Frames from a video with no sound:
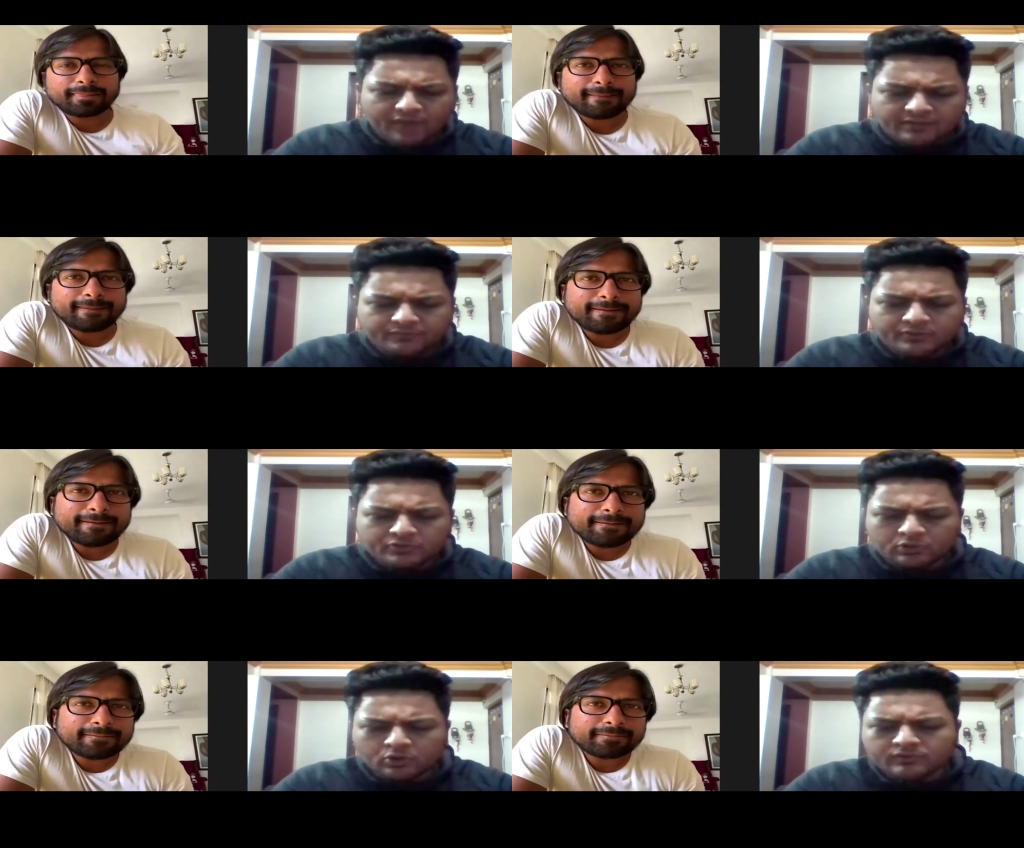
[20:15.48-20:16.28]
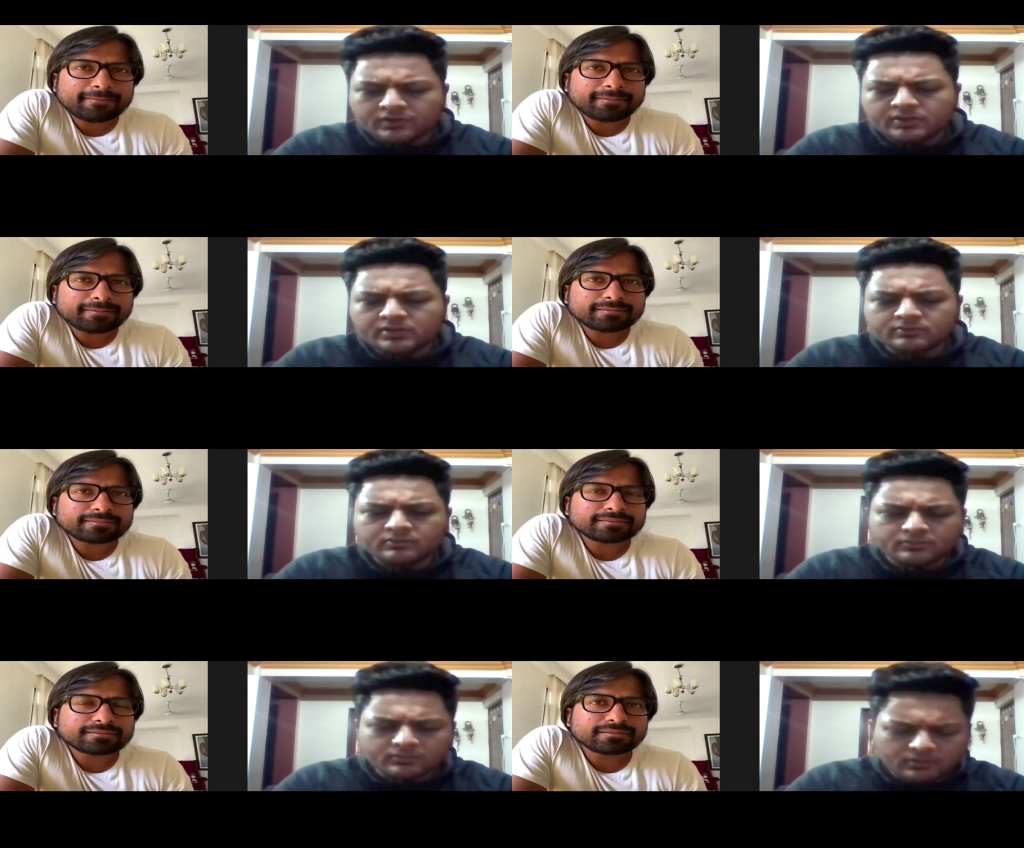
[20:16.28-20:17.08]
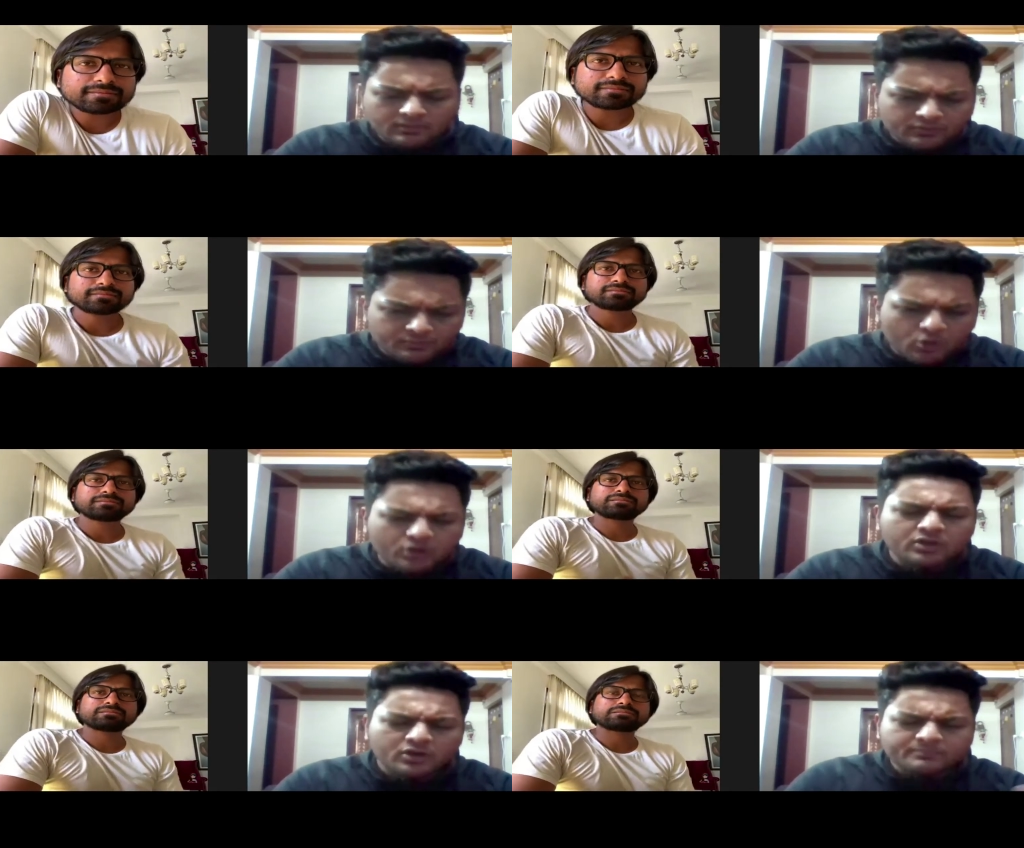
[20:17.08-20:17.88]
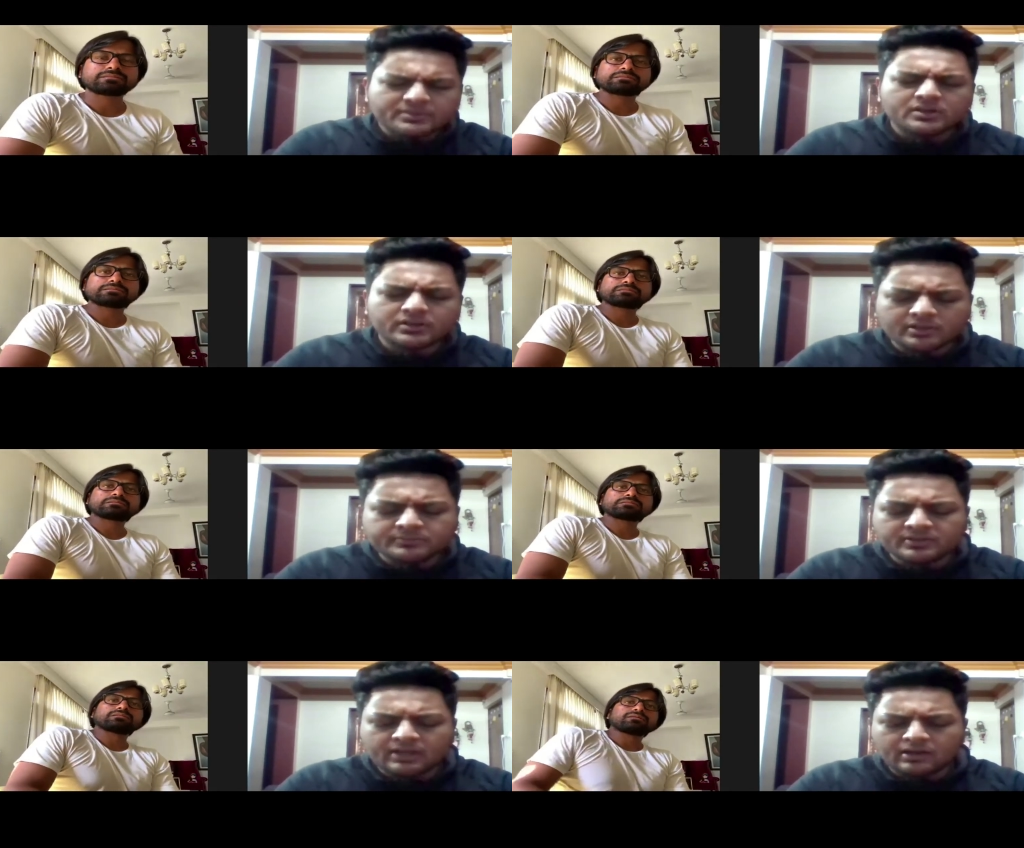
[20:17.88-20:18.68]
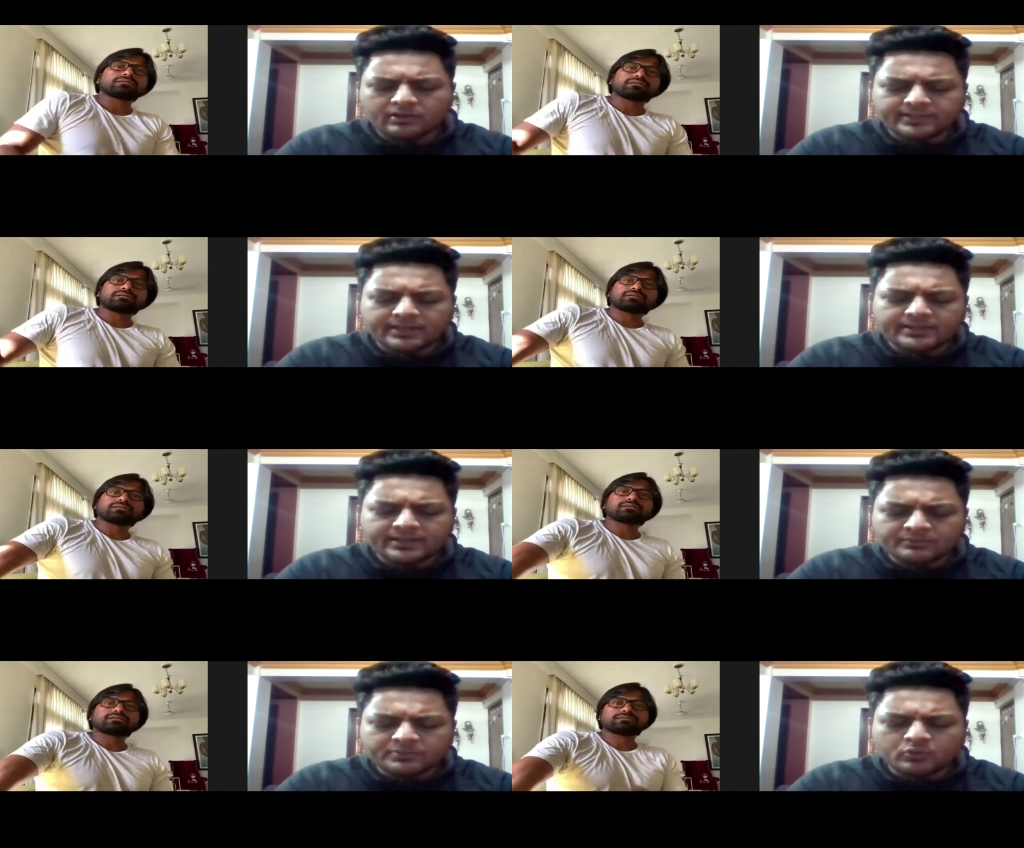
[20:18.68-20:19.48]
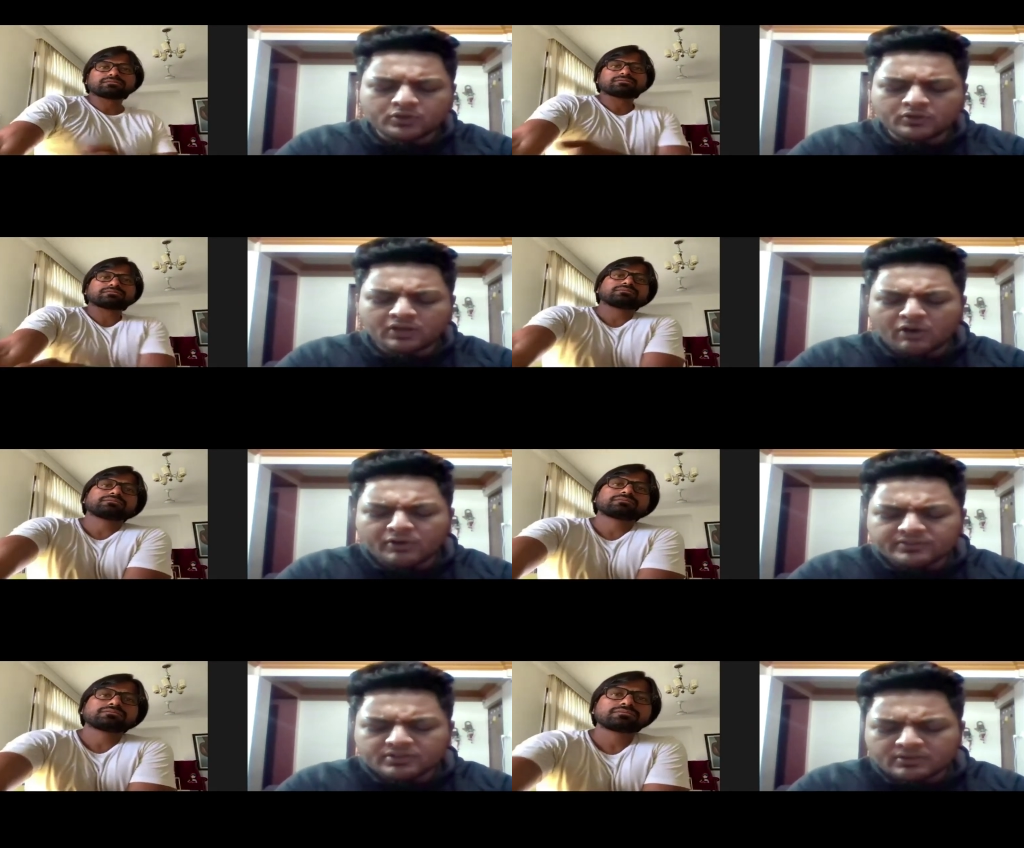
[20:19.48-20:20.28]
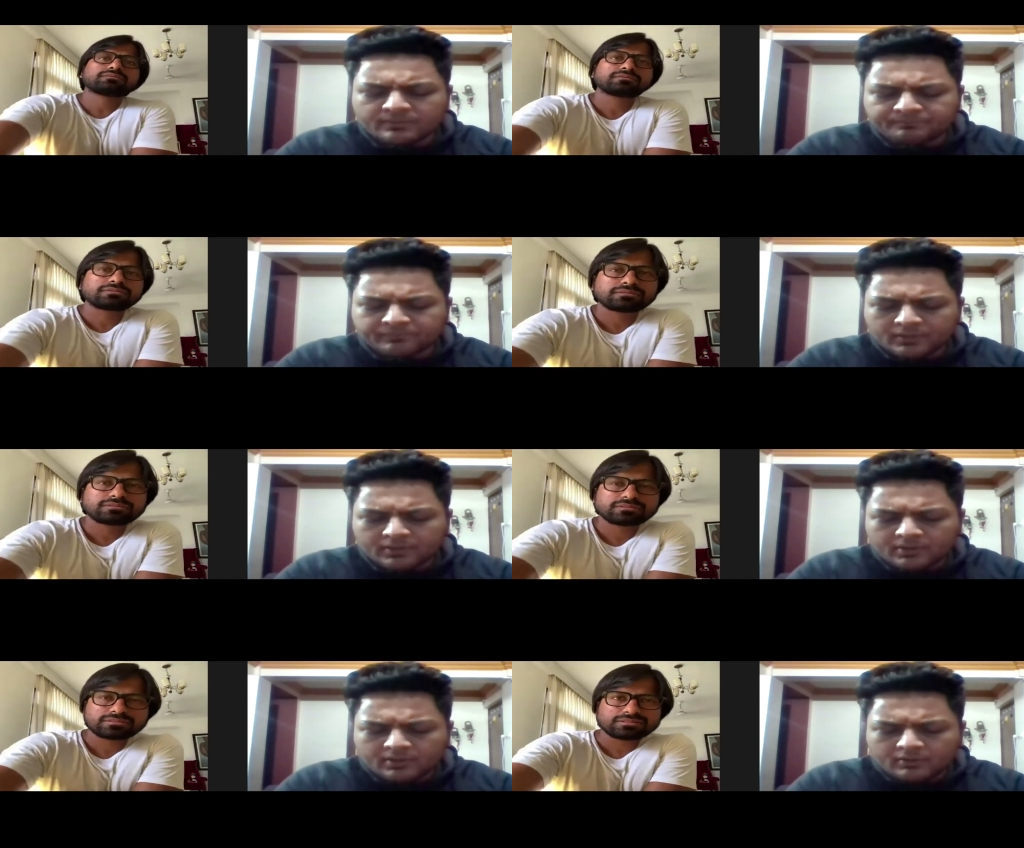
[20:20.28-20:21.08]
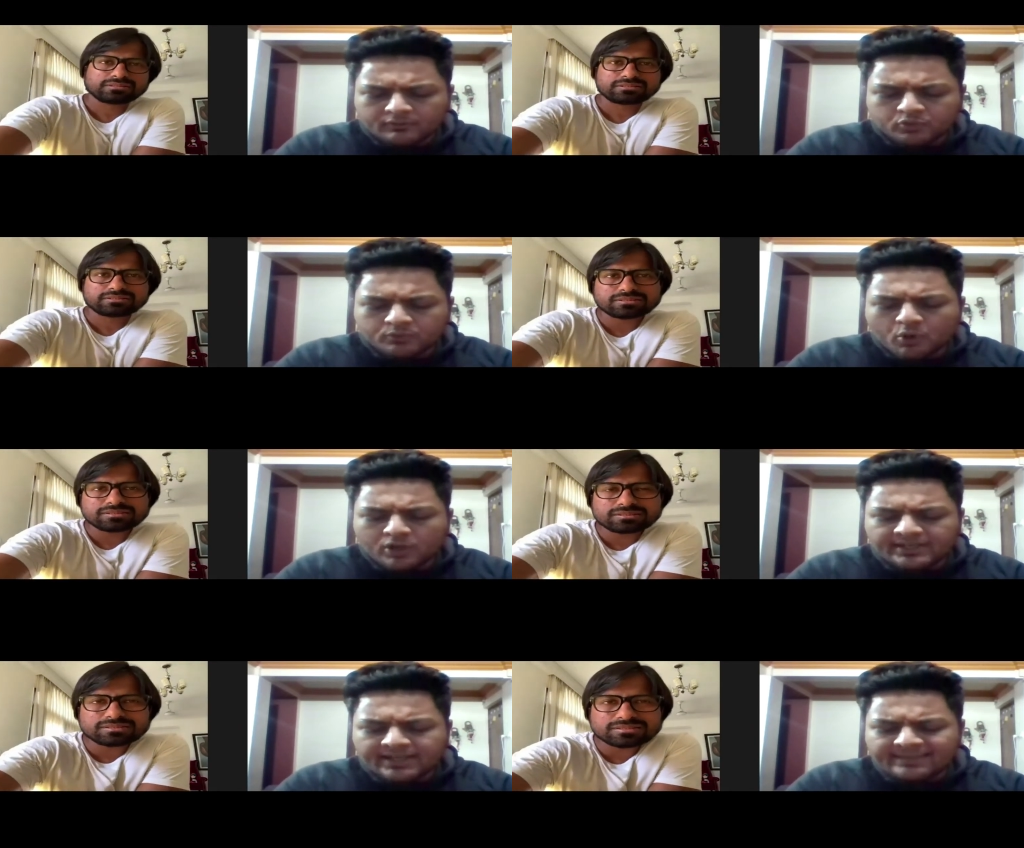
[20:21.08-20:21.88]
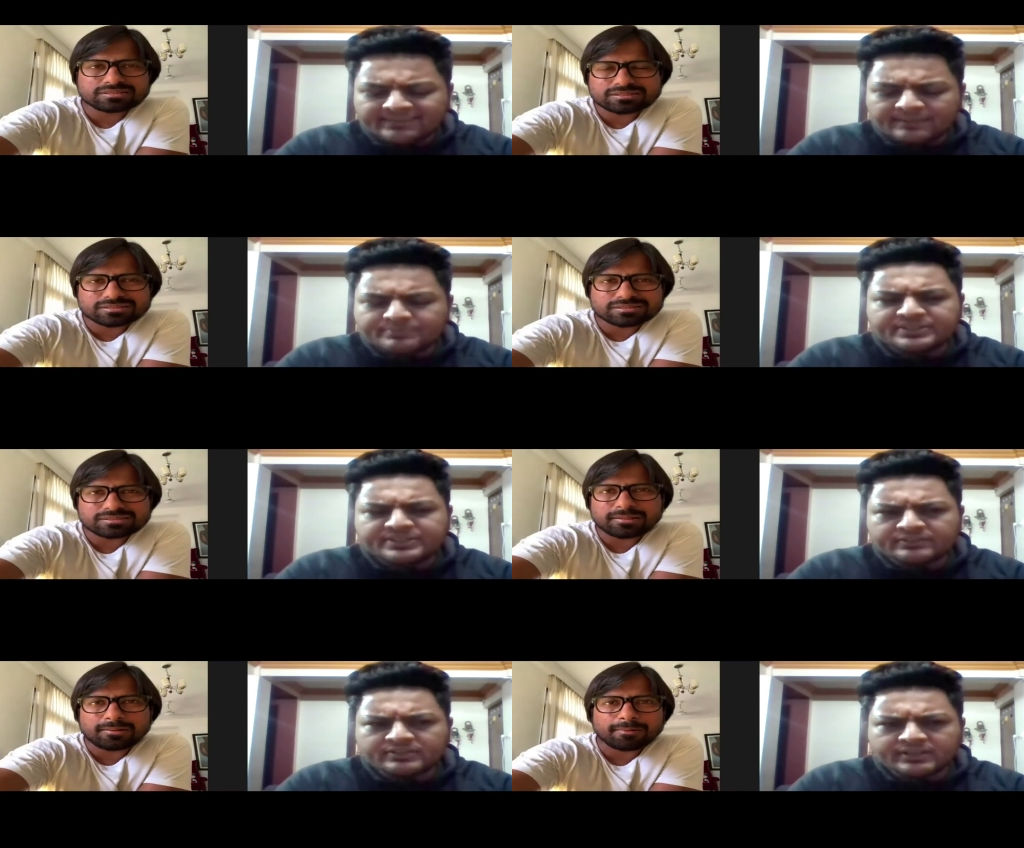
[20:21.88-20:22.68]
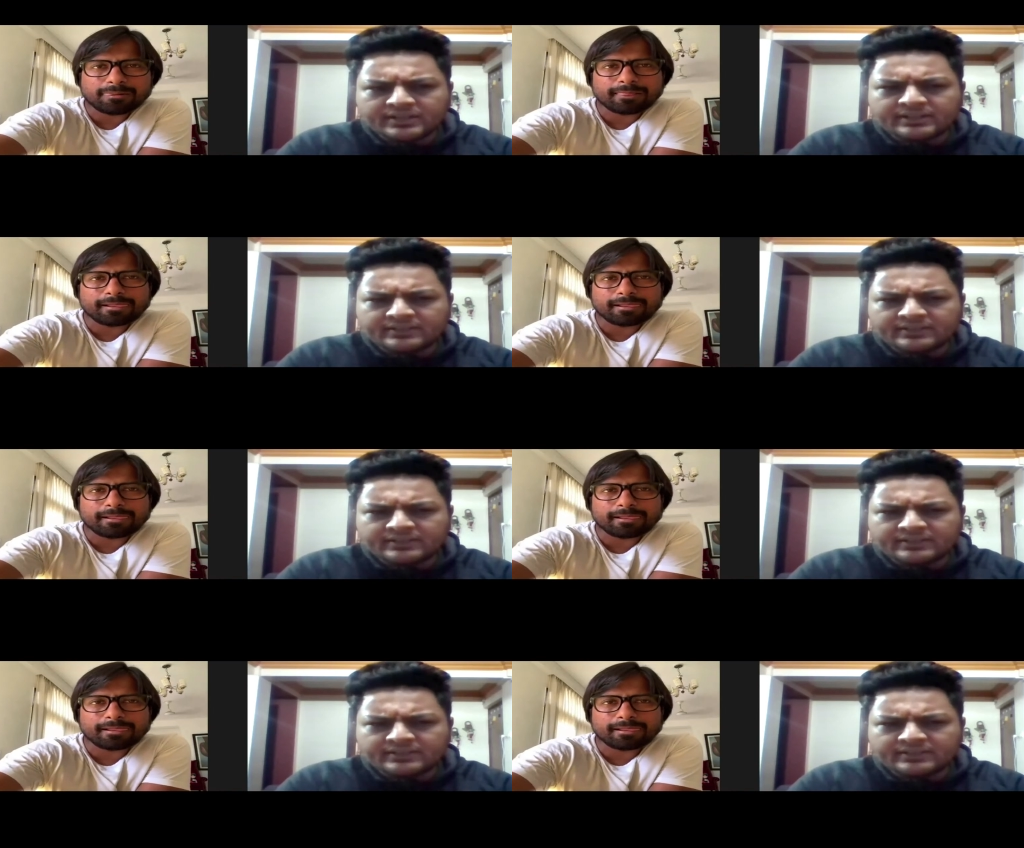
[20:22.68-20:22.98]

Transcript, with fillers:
Speaker 1: fanfare with lot of other smaller or bigger clubs in Delhi has been going on. How has the footballing landscape changed in Delhi?